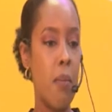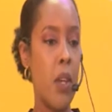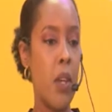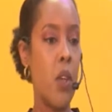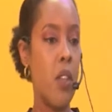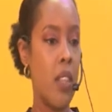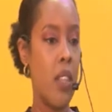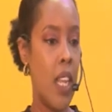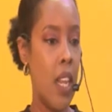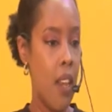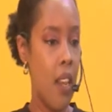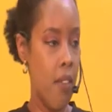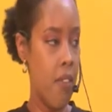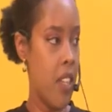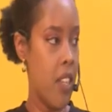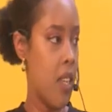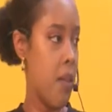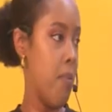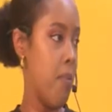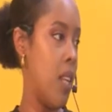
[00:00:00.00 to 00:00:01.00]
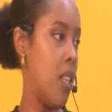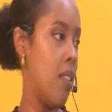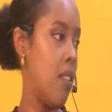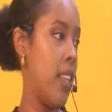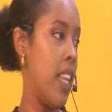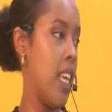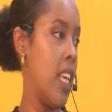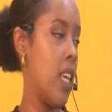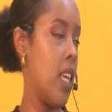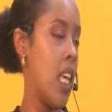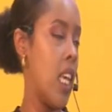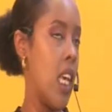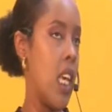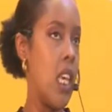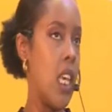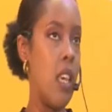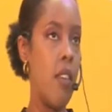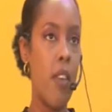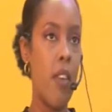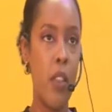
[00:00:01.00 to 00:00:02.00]
because I love it immensely,
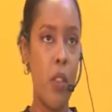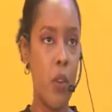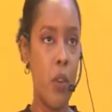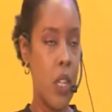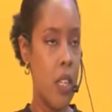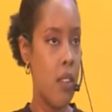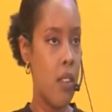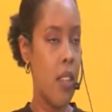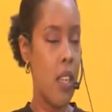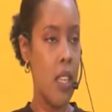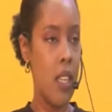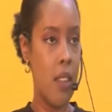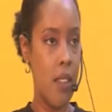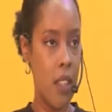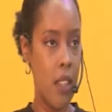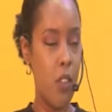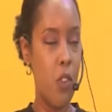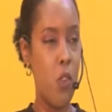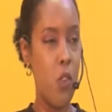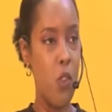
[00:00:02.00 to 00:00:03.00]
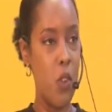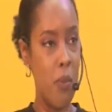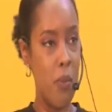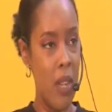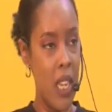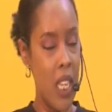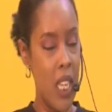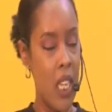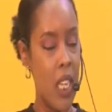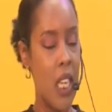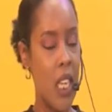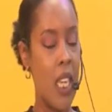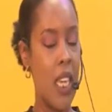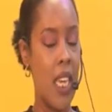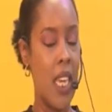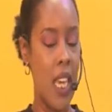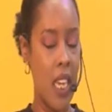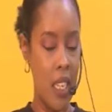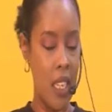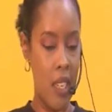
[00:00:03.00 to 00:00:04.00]
even though it's extremely
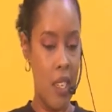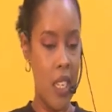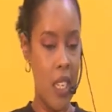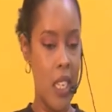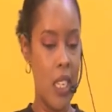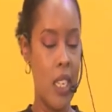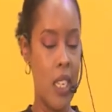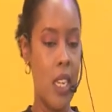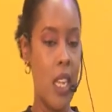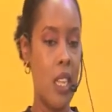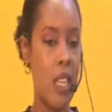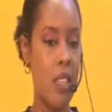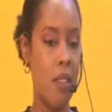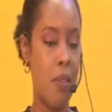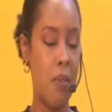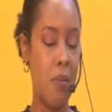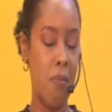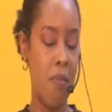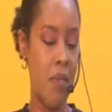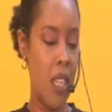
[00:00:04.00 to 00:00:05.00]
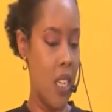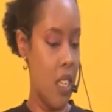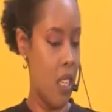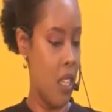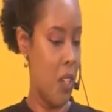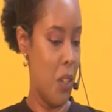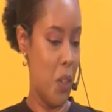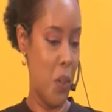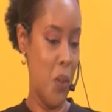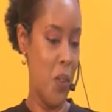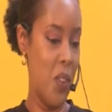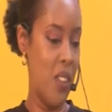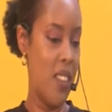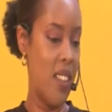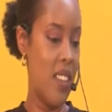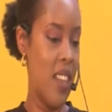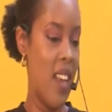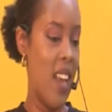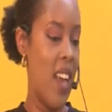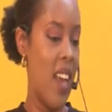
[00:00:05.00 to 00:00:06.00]
hectic, it has many
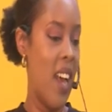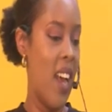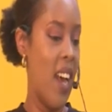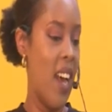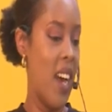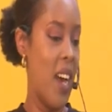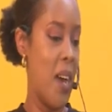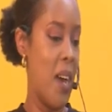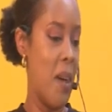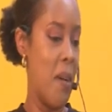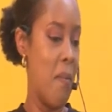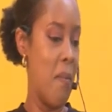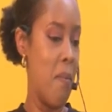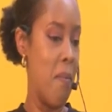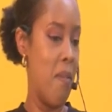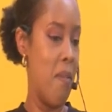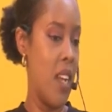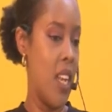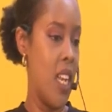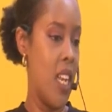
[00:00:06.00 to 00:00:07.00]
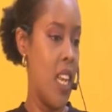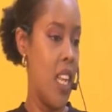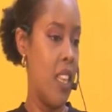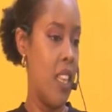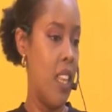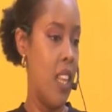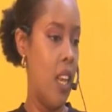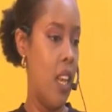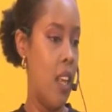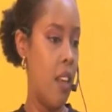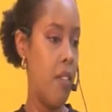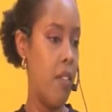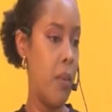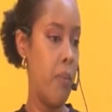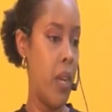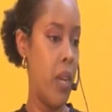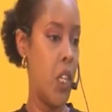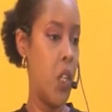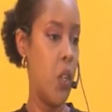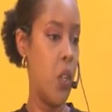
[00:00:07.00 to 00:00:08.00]
issues, but the love and
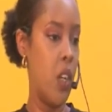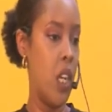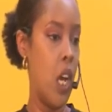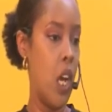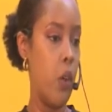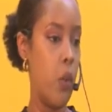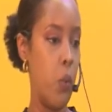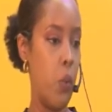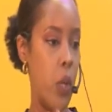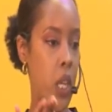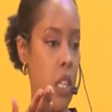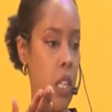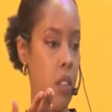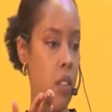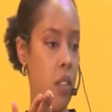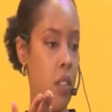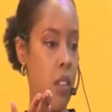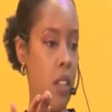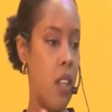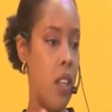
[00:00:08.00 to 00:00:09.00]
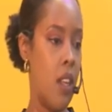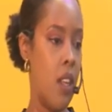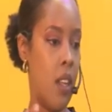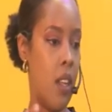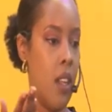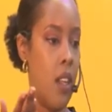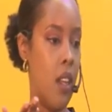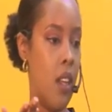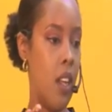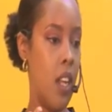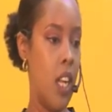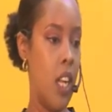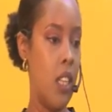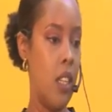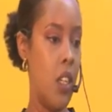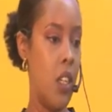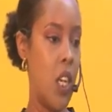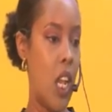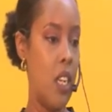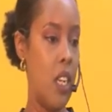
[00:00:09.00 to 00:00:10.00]
passion outweighs
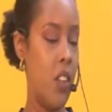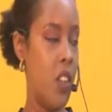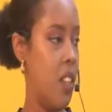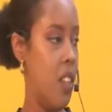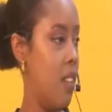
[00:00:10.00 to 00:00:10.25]
the challenges.